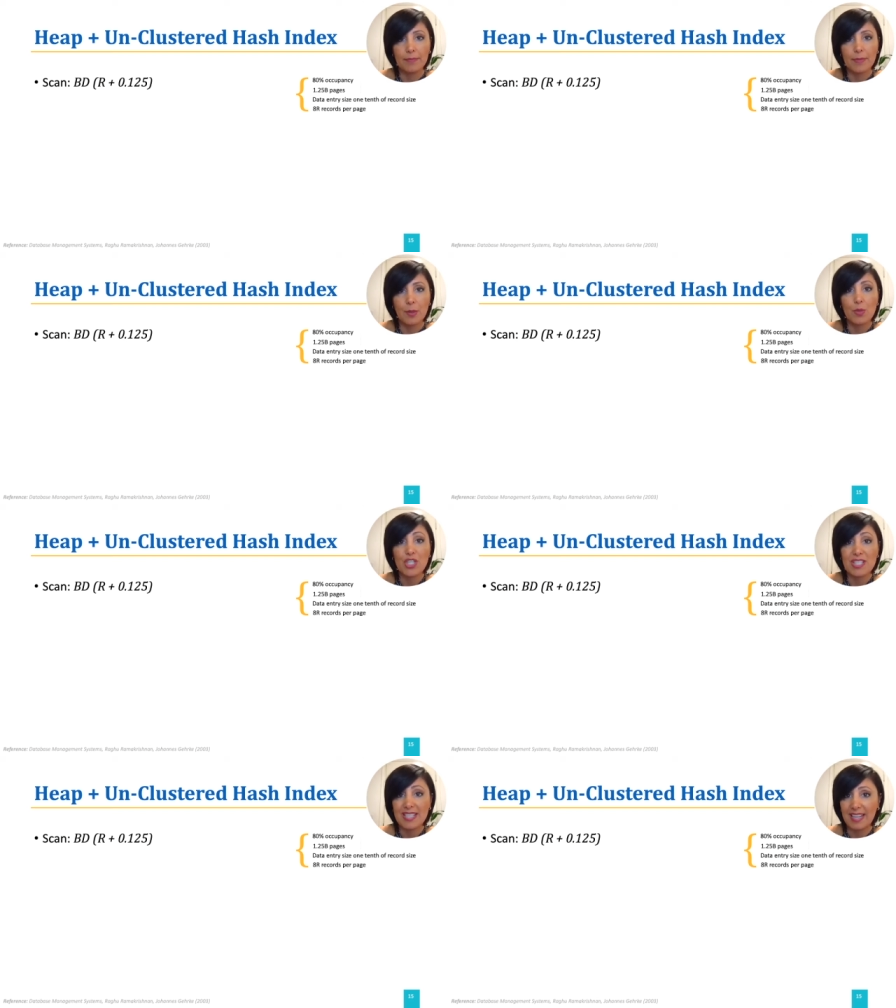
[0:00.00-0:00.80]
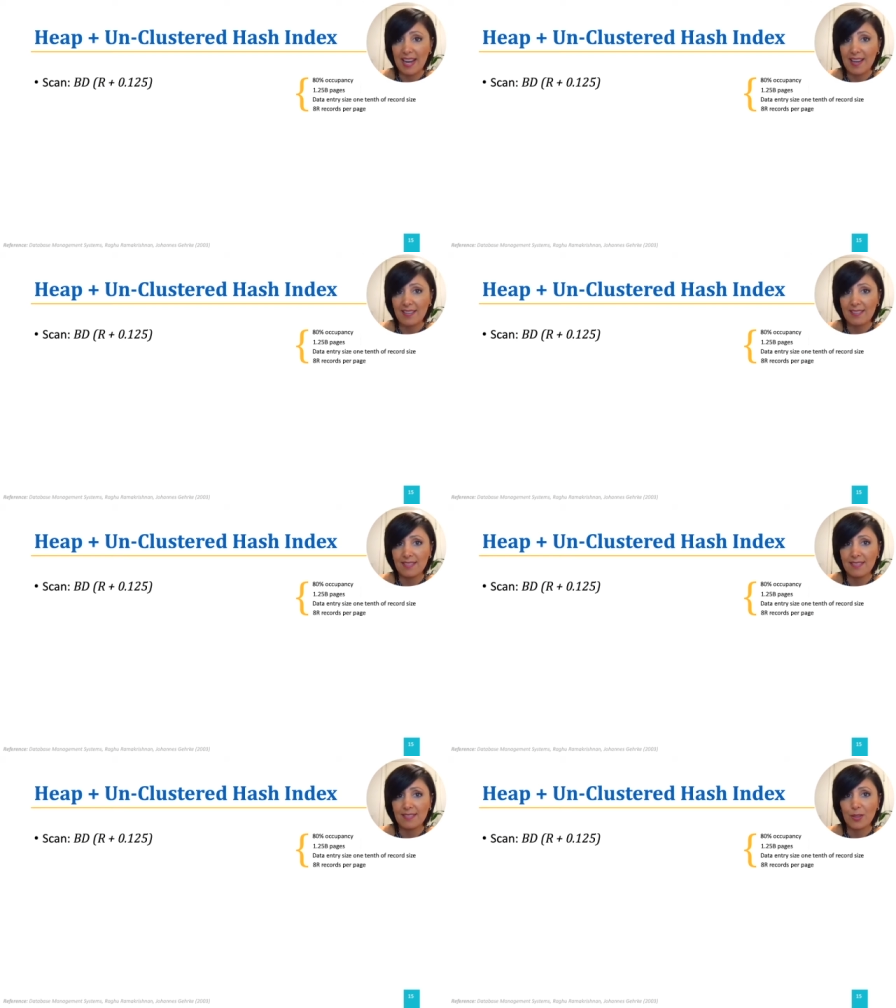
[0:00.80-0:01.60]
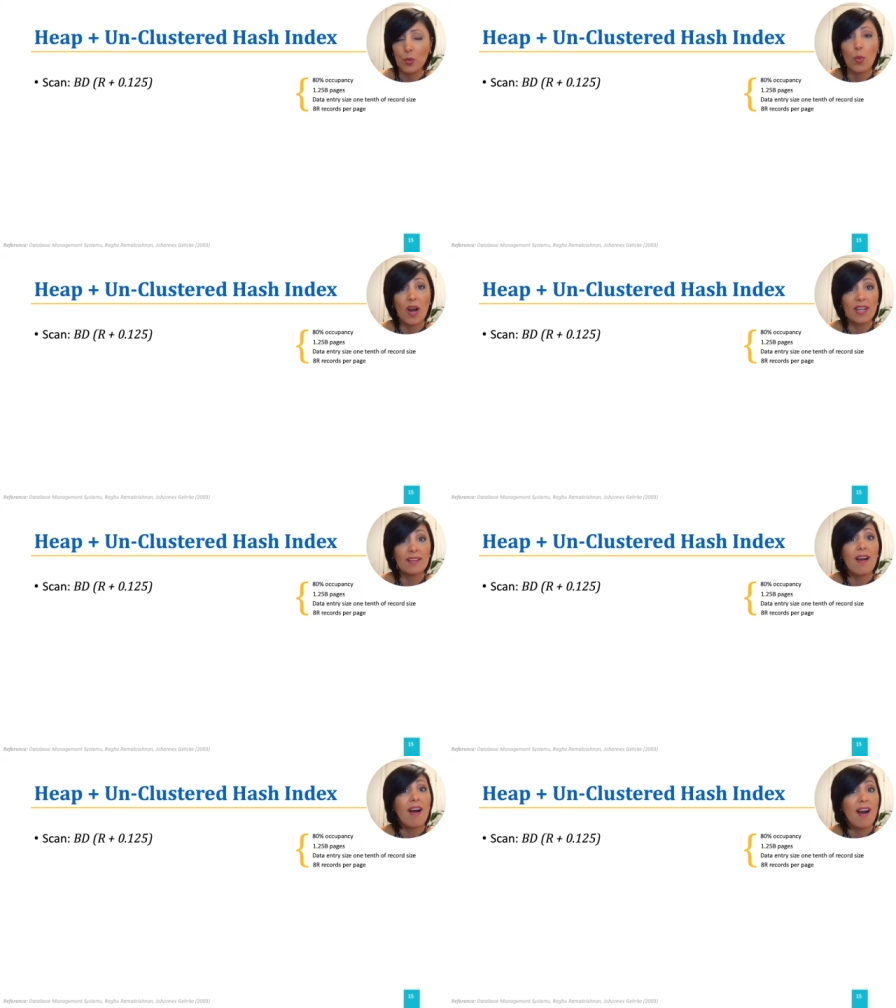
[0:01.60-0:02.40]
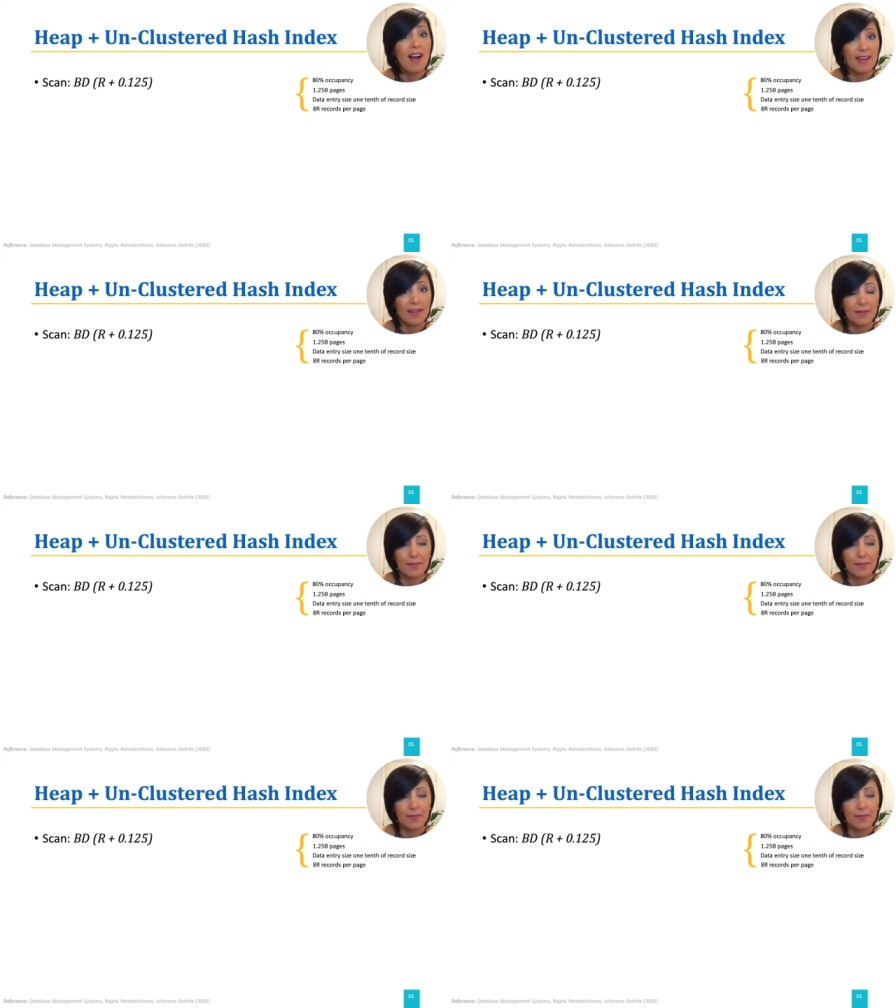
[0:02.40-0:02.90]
which is again quite high.